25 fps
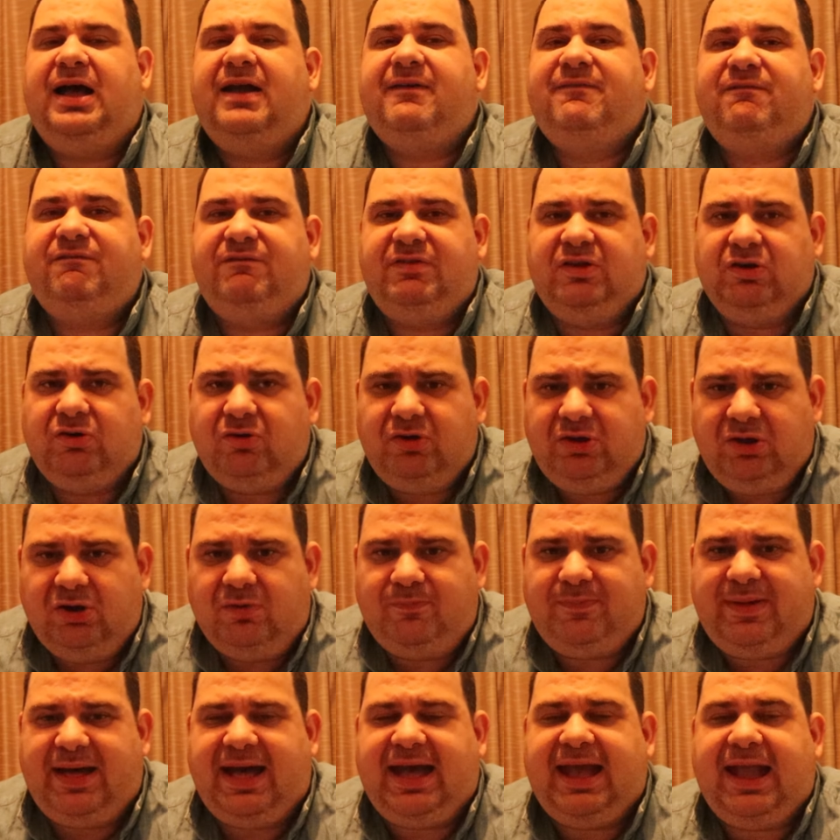feel
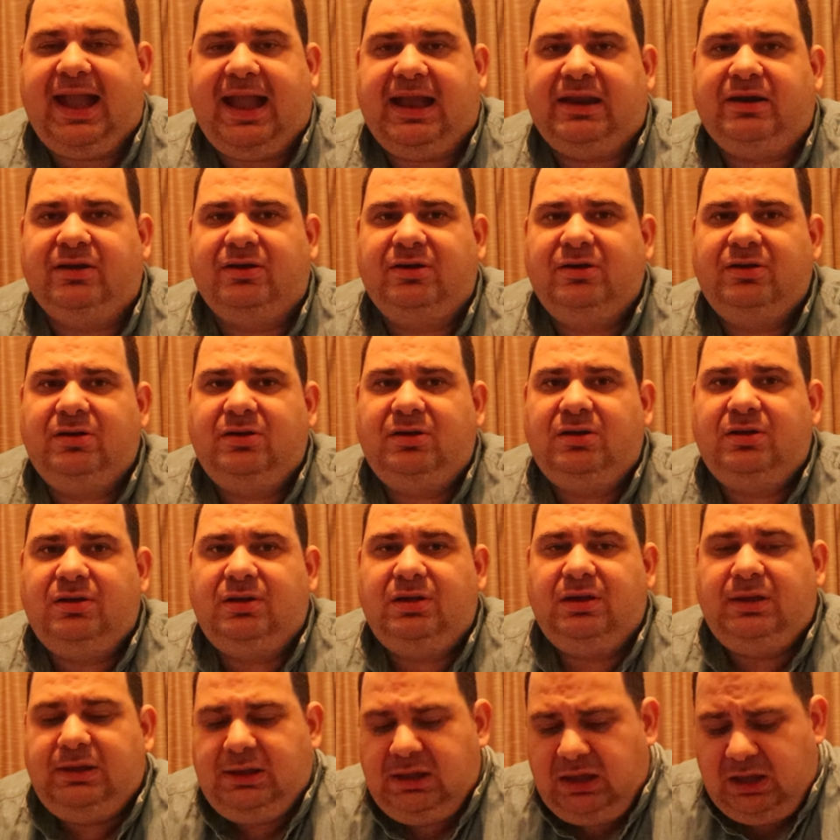your pain,
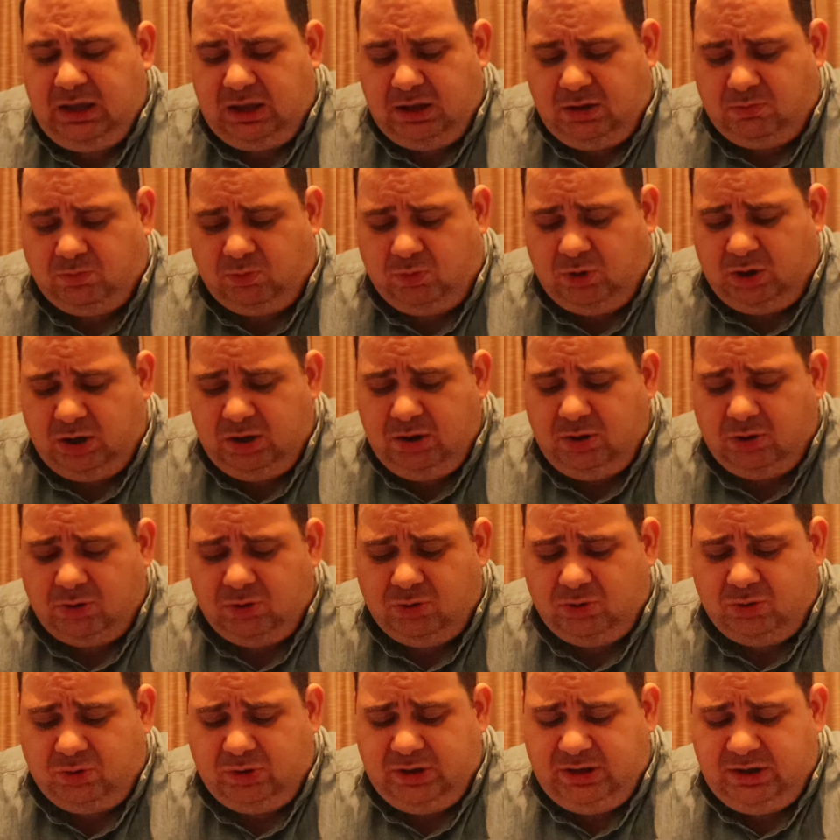and what
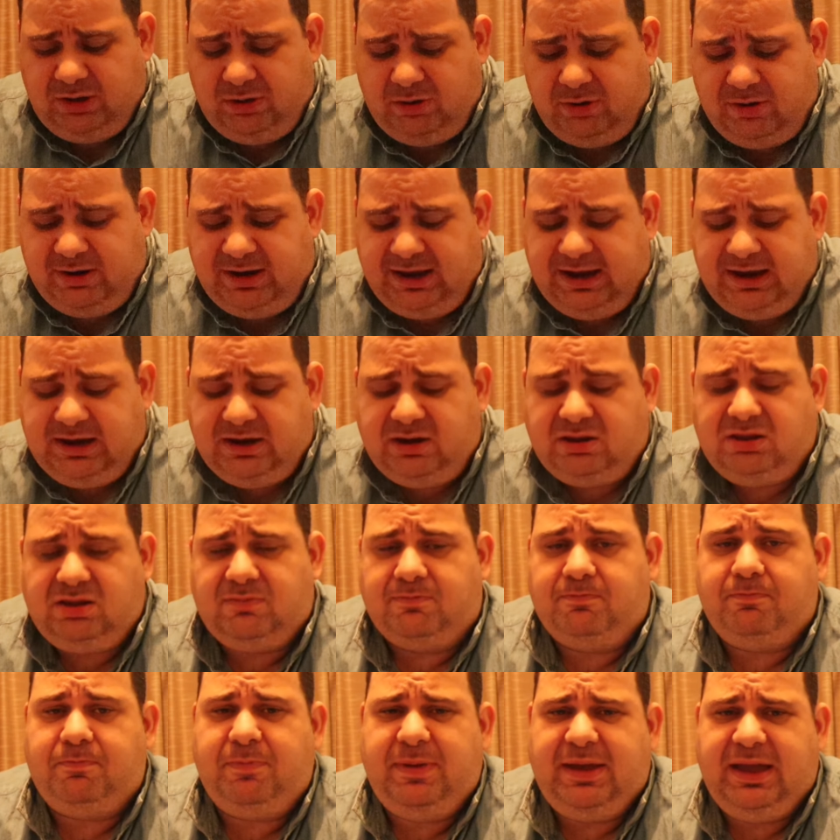all you need is a
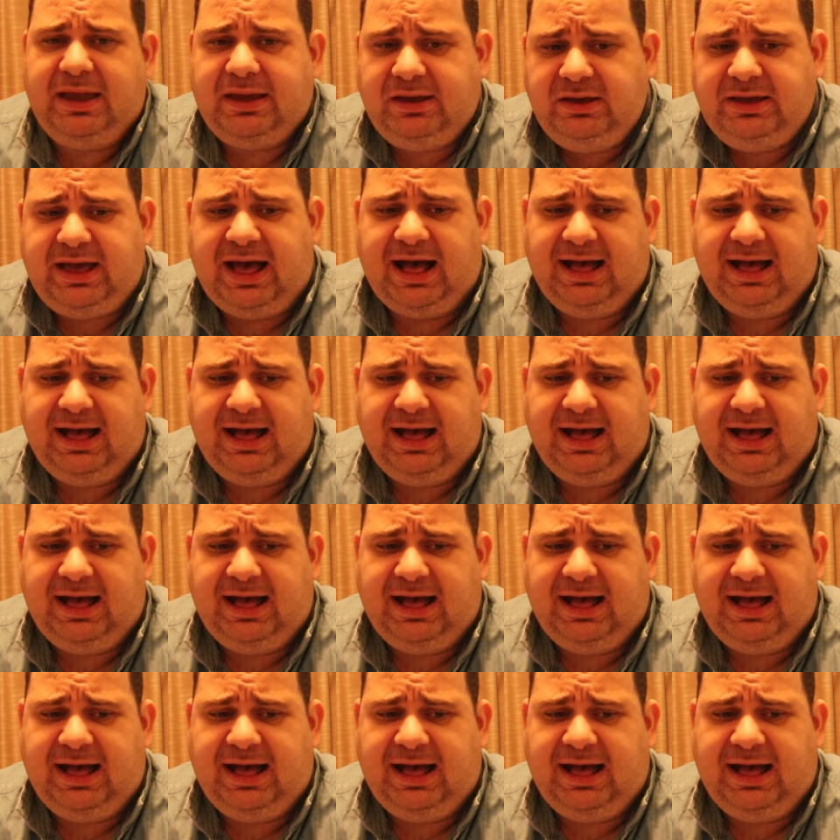big